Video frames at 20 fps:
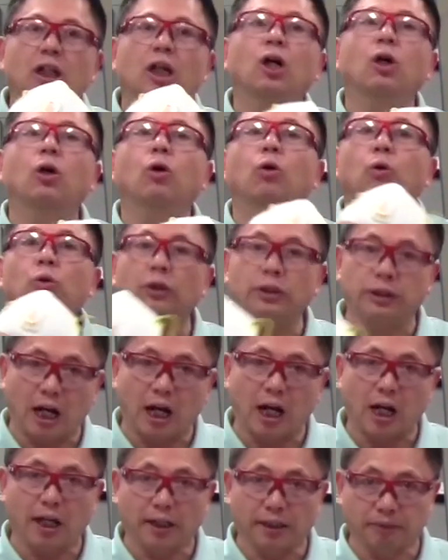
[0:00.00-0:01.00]
all the
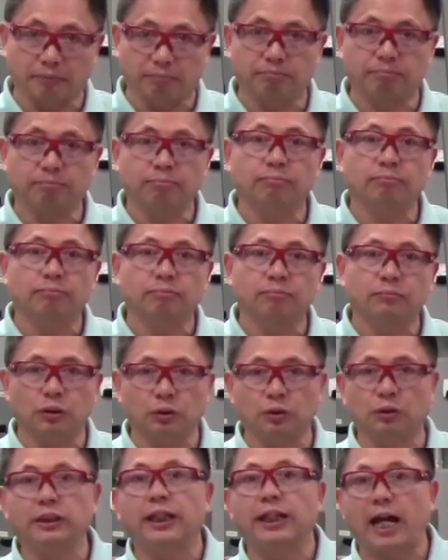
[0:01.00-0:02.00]
time
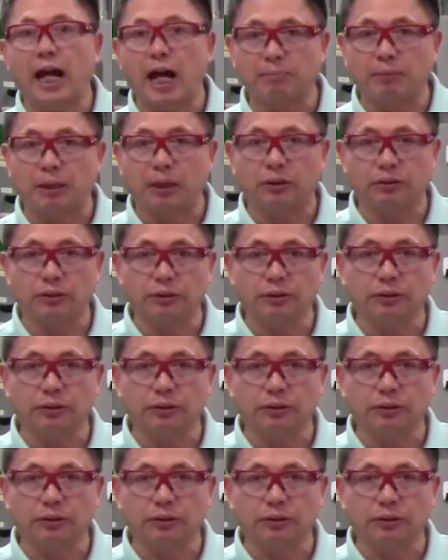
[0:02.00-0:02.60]
during the lab hours.